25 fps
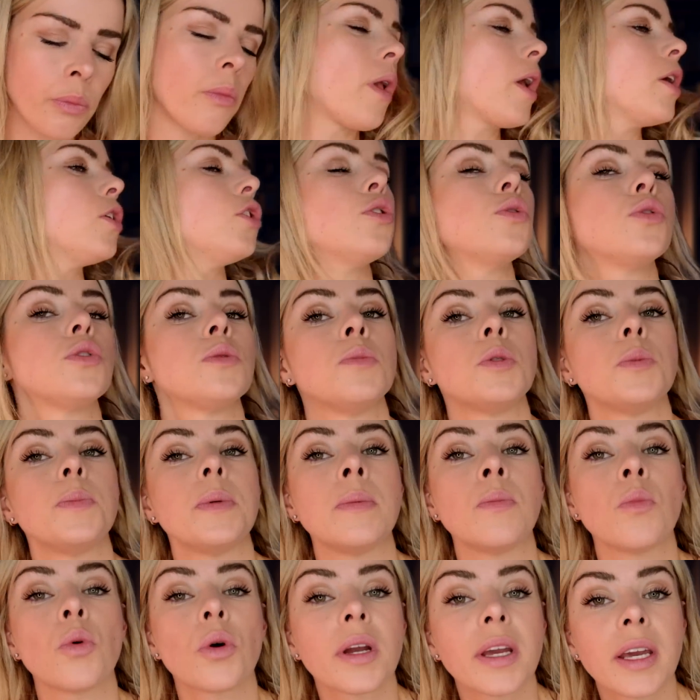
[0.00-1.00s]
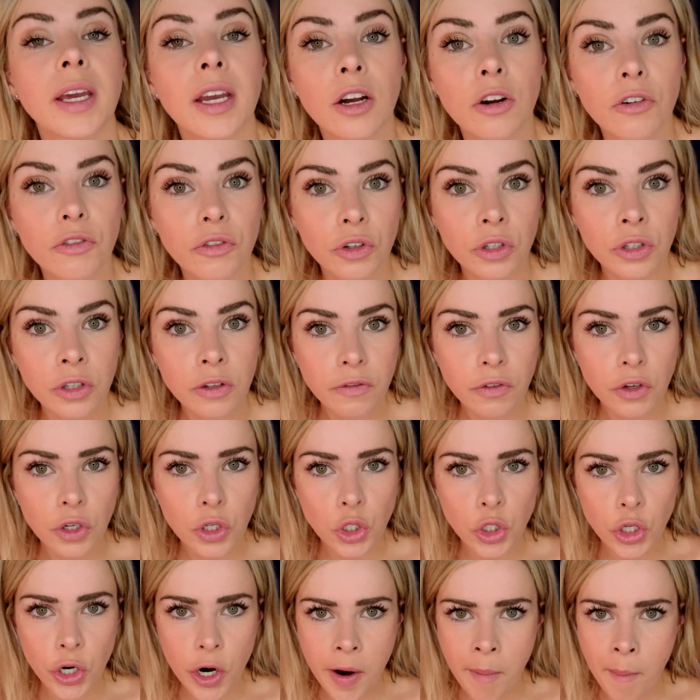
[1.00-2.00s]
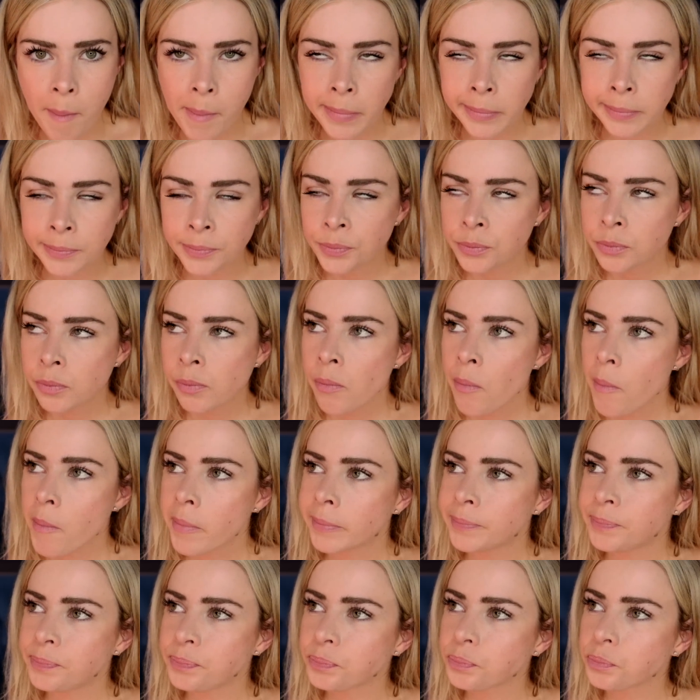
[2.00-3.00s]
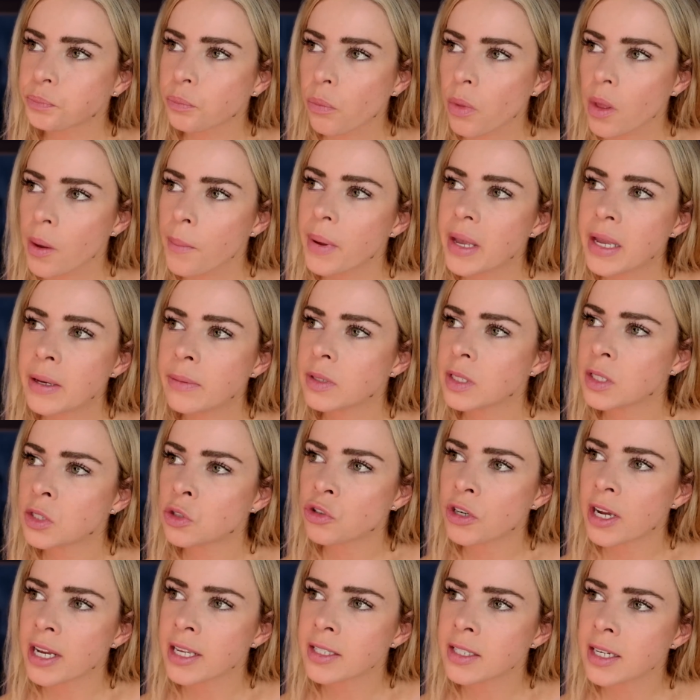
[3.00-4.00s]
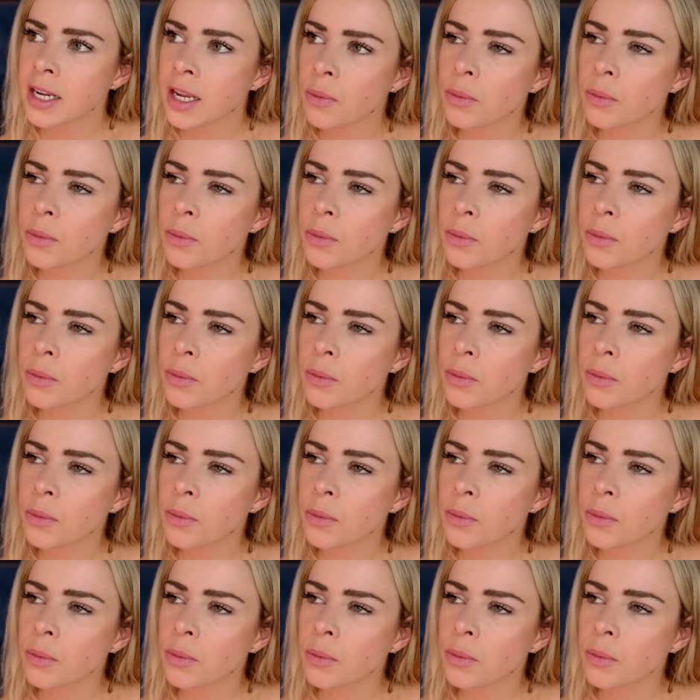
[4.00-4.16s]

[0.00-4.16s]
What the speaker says: I told him to be more careful in the future. He was interesting.